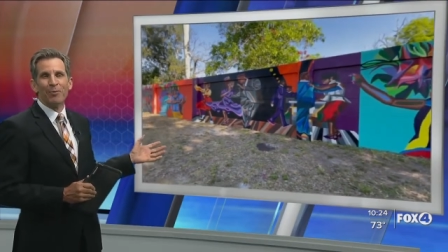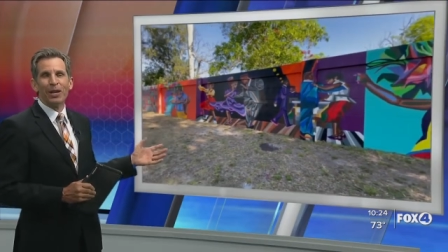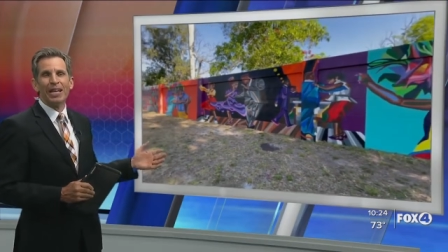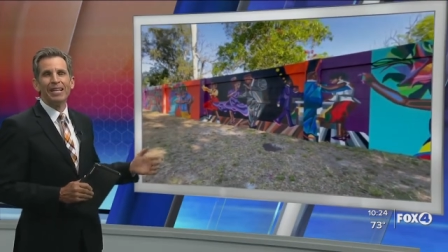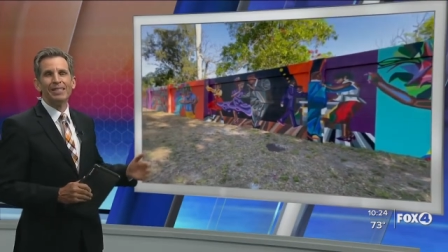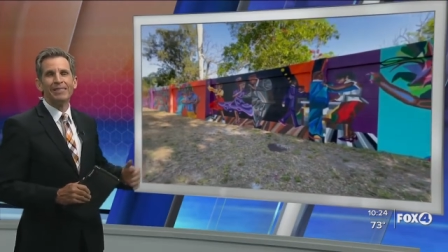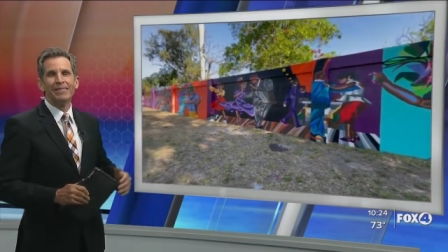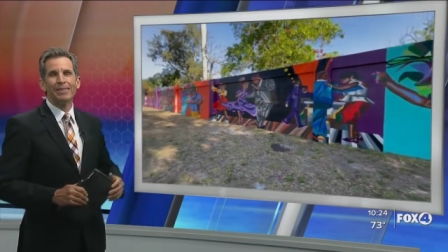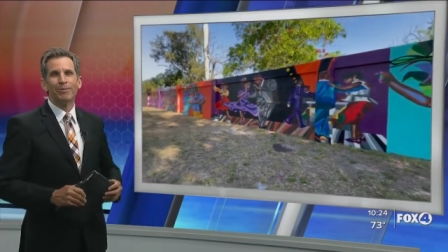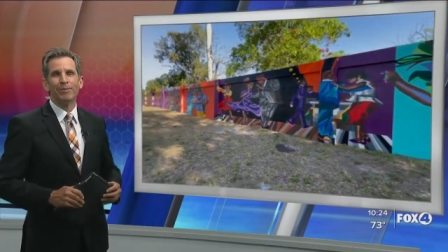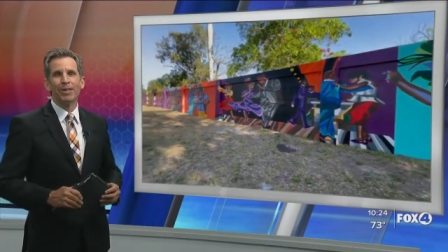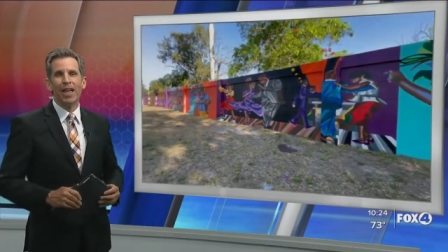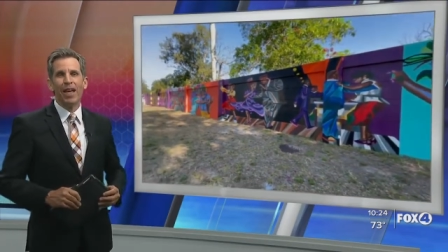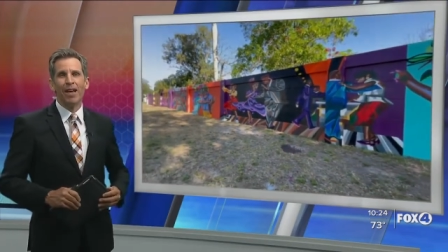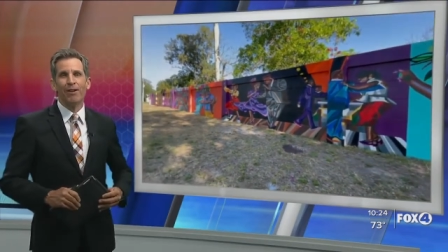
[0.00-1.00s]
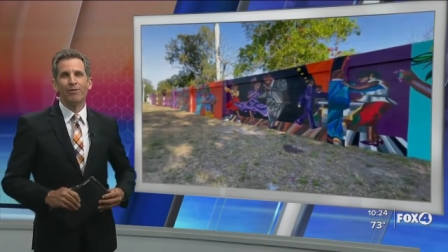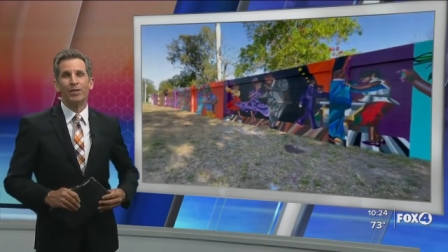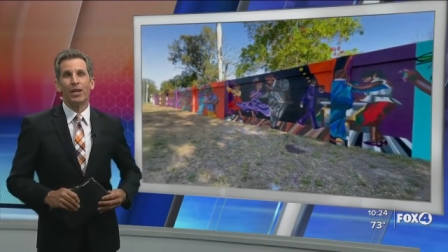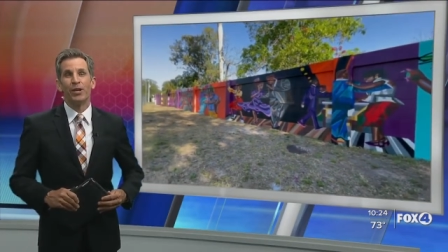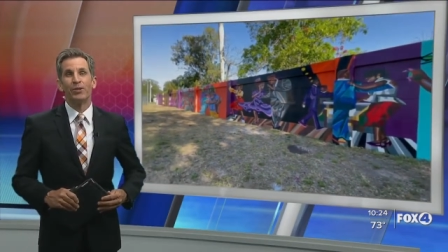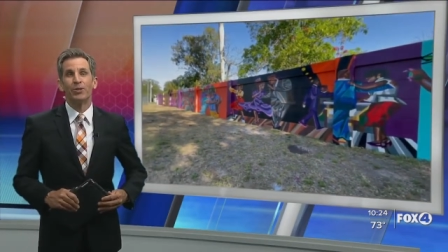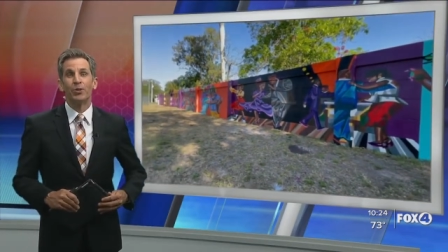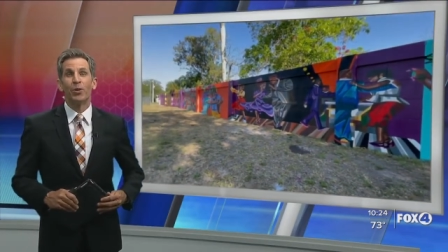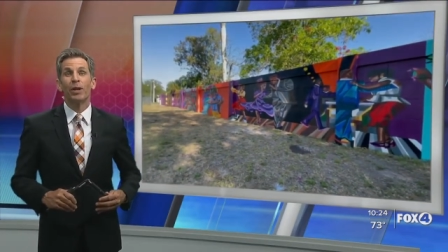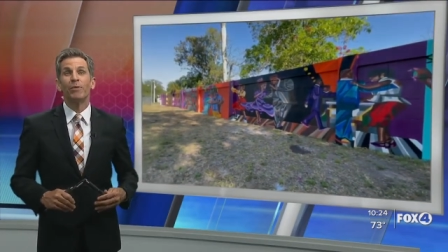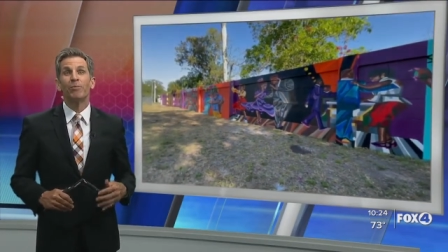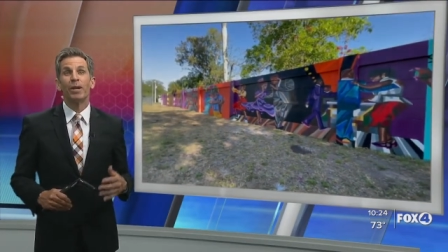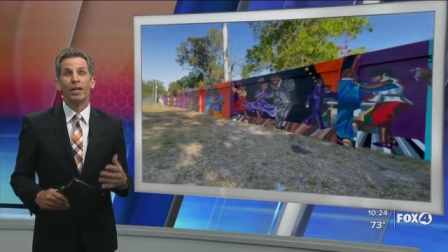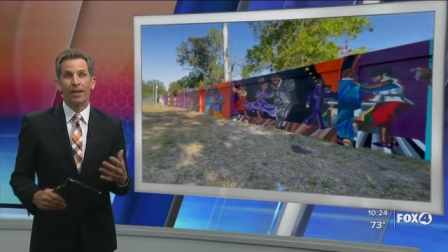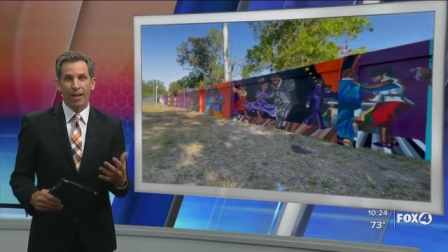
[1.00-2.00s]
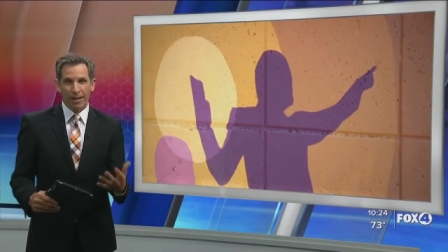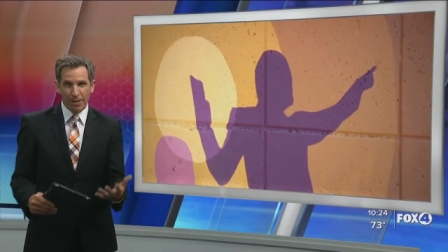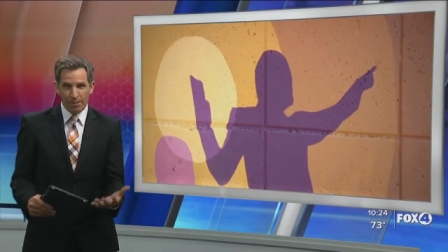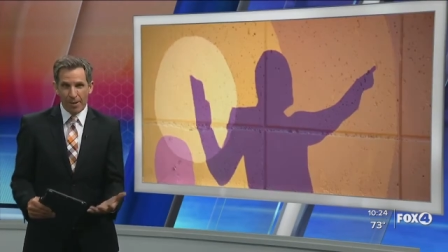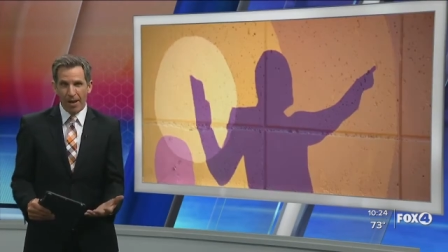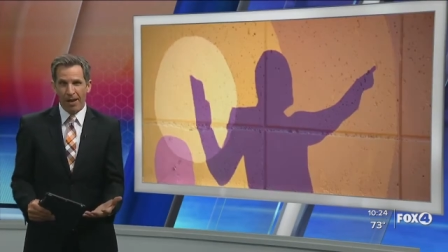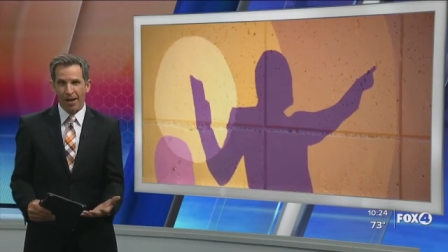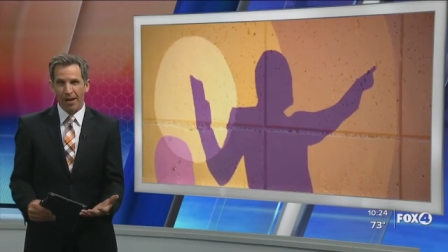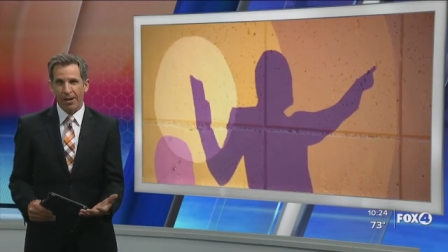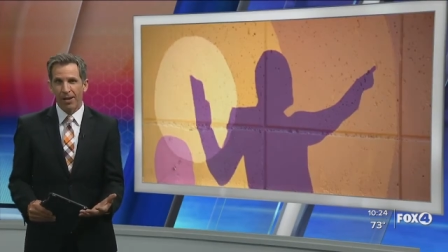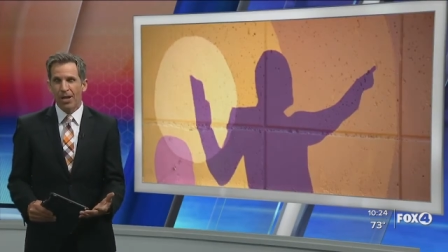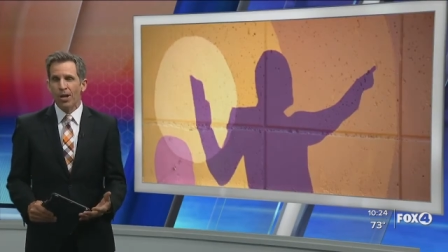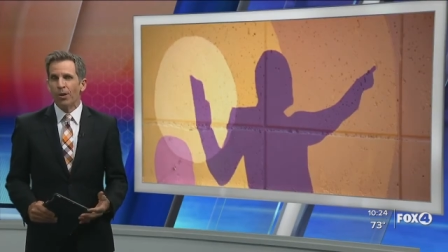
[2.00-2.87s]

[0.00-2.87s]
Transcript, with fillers: bringing some love to historic McCollum Hall,